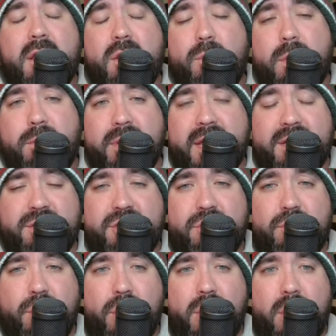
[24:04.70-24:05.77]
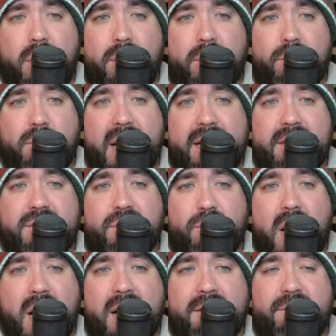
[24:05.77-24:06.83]
We will get you all ready to
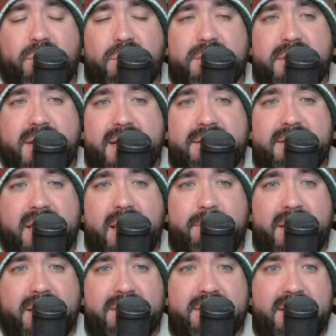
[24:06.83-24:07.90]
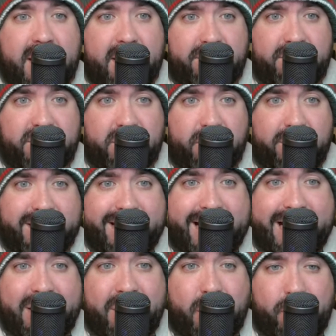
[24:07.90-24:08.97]
rock for tonight's game against the Arizona
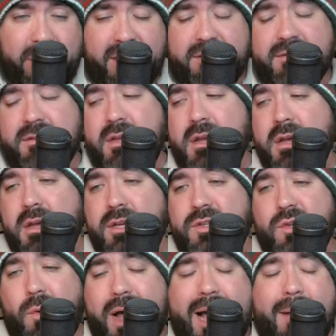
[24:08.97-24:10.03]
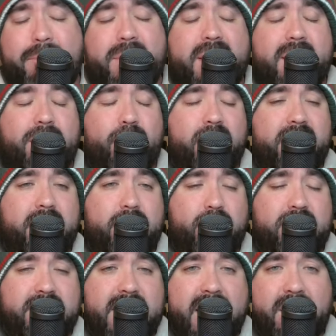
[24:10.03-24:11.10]
Coyotes. So hop in. We will
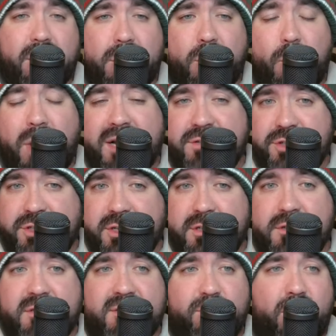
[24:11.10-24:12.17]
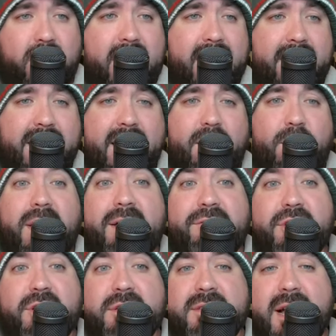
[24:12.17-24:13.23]
take your questions. We'll hang out. We'll have a
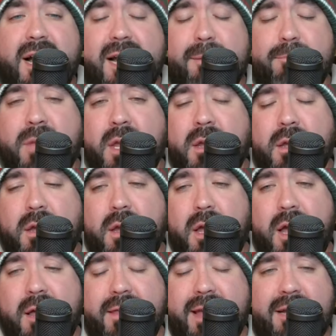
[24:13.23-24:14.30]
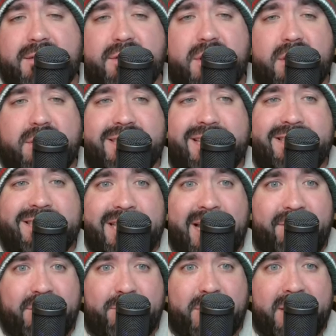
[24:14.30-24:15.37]
good time. That starts at
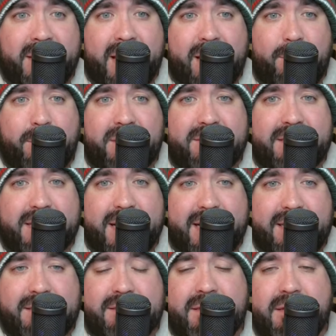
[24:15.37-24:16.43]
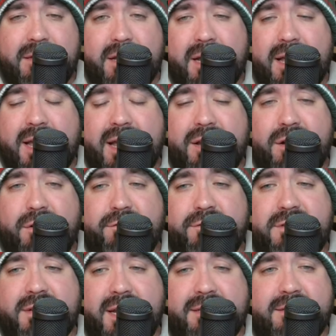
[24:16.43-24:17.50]
7 p.m. tonight, ahead of
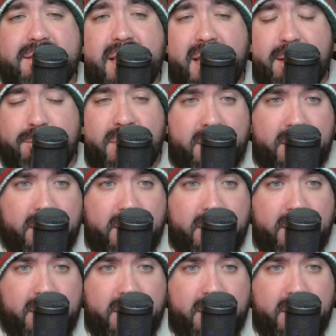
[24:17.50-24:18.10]
tonight's game